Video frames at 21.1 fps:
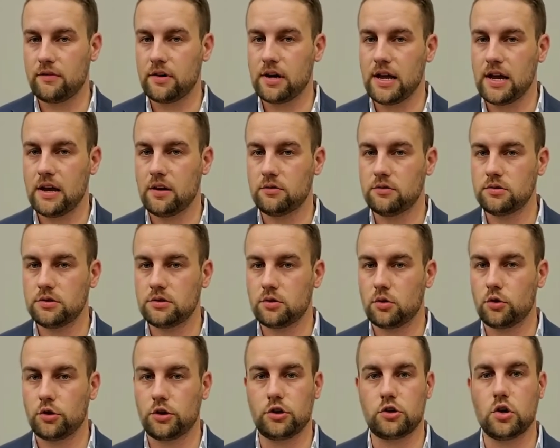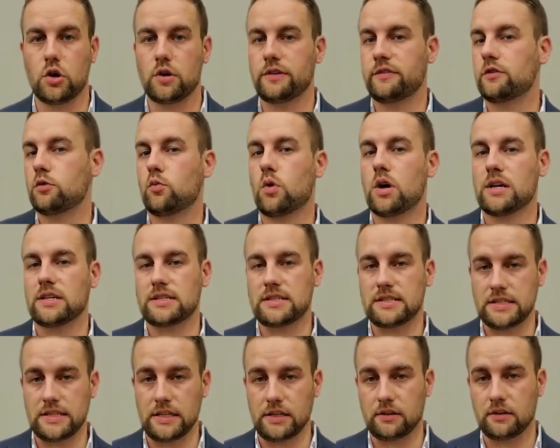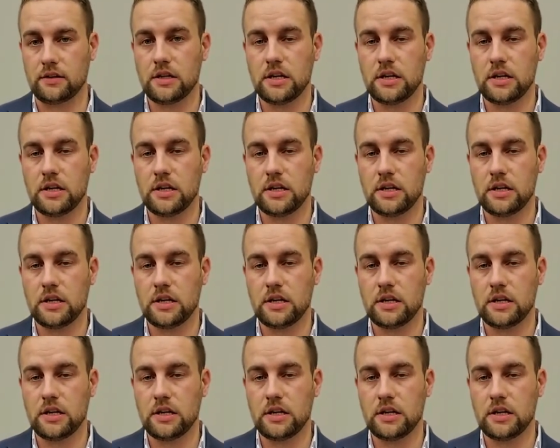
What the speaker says: in a house, or you don't even want to see it.